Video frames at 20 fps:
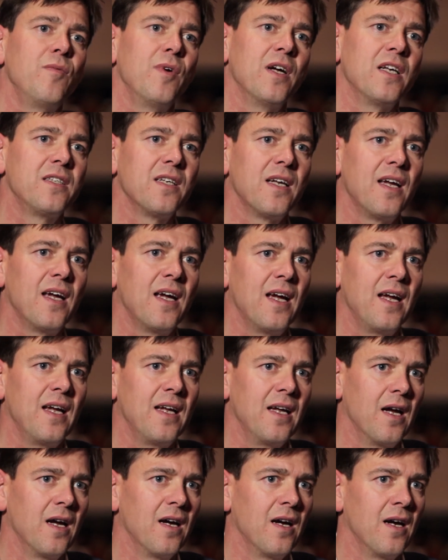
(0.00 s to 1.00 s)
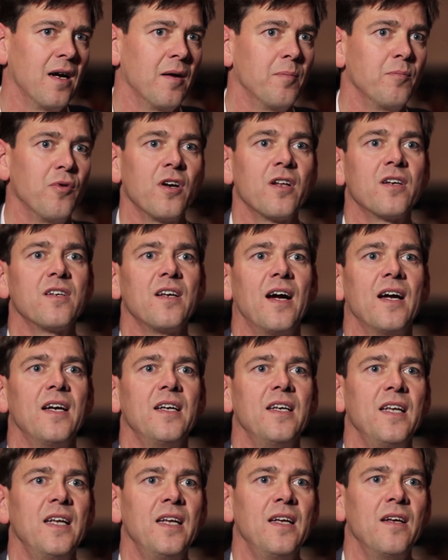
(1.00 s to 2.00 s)
with a product
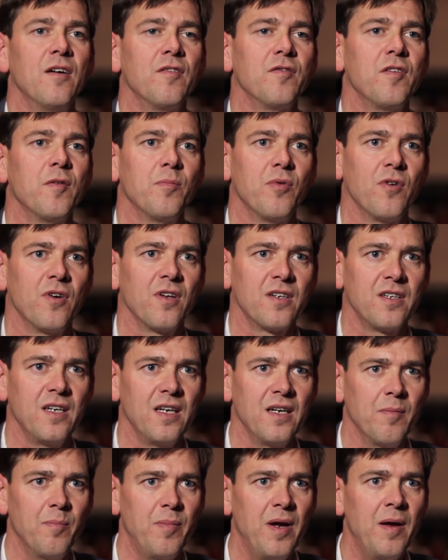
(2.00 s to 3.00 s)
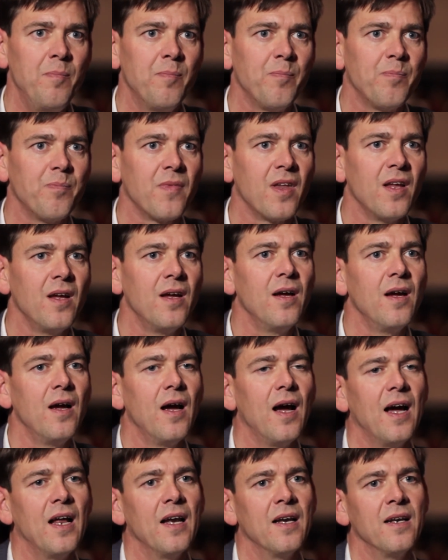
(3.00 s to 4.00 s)
ID of the product in the PIM.
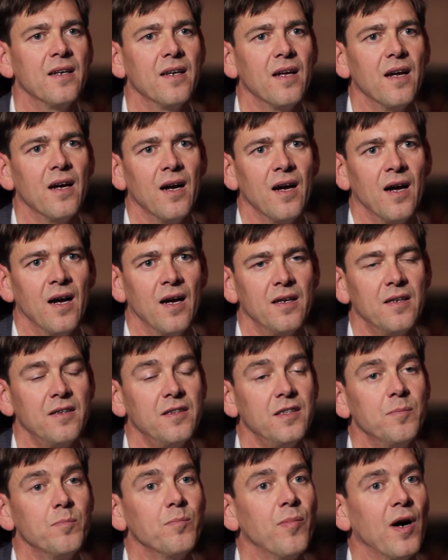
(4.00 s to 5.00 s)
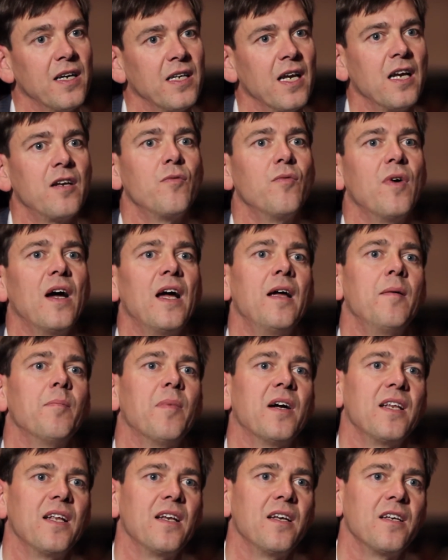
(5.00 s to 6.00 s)
And by that way,
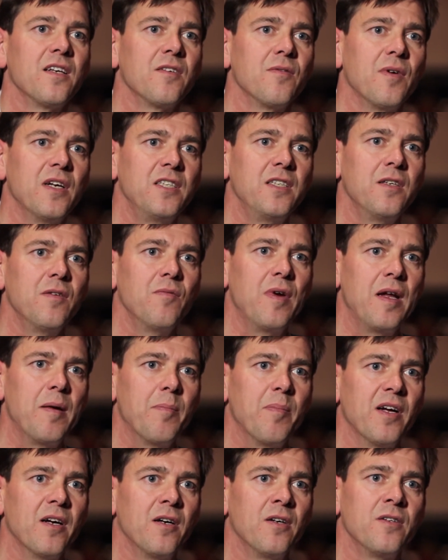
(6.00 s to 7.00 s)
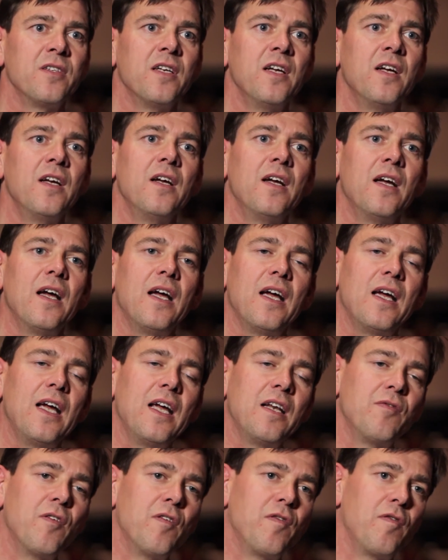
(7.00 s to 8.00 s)
by the integration we build,
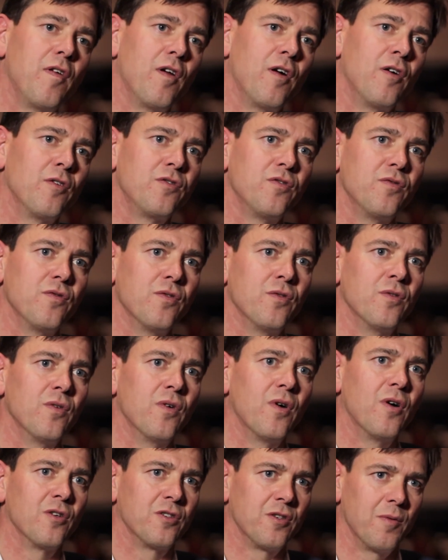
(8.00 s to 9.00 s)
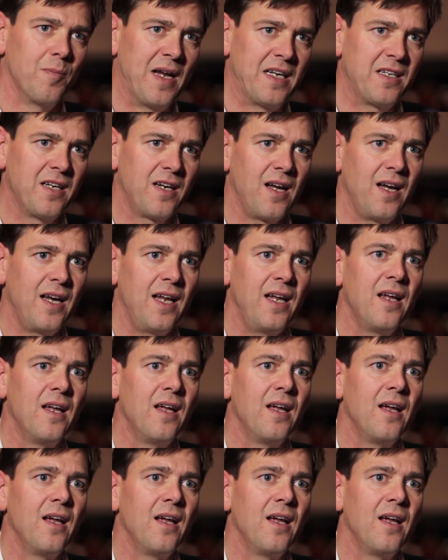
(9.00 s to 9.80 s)
it will flow through automatically.